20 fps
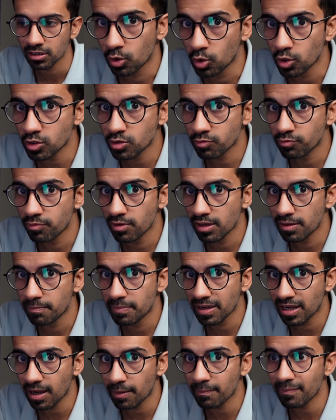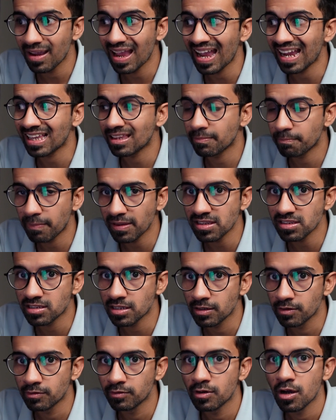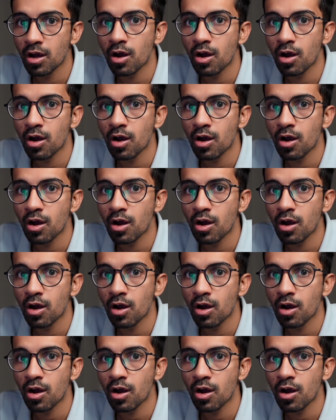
goods will become expensive